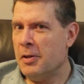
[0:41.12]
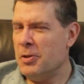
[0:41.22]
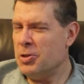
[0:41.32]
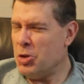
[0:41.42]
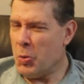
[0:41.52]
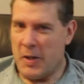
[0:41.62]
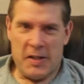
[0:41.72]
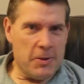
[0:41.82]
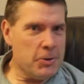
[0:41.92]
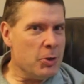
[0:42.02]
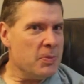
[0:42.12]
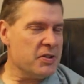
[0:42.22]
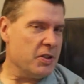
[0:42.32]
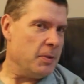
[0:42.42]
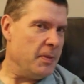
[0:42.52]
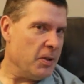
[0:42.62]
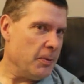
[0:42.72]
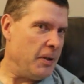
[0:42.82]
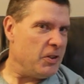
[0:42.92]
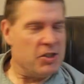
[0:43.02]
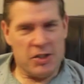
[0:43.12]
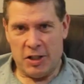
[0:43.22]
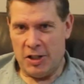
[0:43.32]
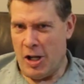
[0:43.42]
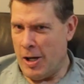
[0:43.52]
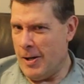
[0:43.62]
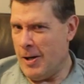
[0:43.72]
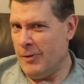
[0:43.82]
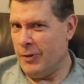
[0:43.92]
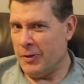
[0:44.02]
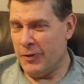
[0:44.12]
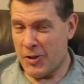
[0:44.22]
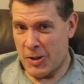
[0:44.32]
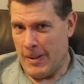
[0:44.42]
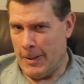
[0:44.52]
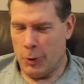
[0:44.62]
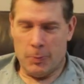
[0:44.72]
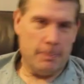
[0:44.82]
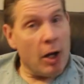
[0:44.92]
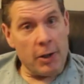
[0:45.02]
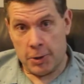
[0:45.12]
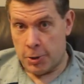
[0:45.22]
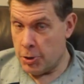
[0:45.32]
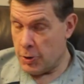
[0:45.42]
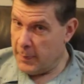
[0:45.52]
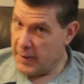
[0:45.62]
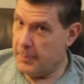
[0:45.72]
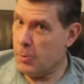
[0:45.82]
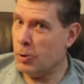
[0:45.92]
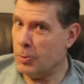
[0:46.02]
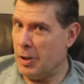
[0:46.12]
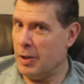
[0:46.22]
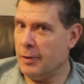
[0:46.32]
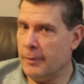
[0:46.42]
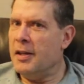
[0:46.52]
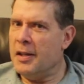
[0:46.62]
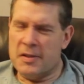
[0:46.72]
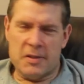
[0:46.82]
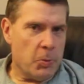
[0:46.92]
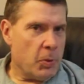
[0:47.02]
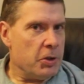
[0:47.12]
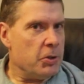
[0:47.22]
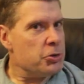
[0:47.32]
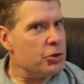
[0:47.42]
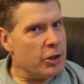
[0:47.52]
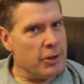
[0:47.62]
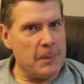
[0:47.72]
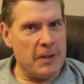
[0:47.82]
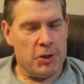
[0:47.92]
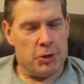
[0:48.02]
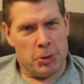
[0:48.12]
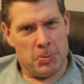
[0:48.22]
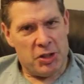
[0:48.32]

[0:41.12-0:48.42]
There's no way YouTube is going to be around. It's going to die off and fizzle out. I couldn't have been more wrong. He's the one who started my YouTube